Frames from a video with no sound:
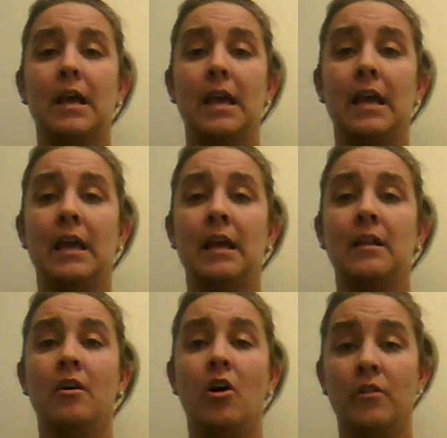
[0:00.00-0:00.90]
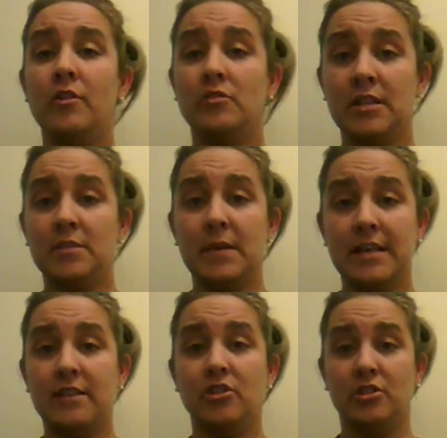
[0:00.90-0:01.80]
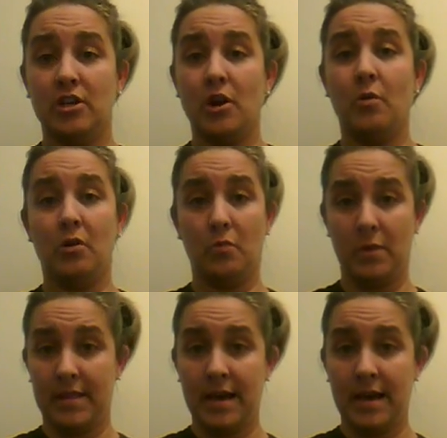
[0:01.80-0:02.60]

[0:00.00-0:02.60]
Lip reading: and all of those expectations that go along with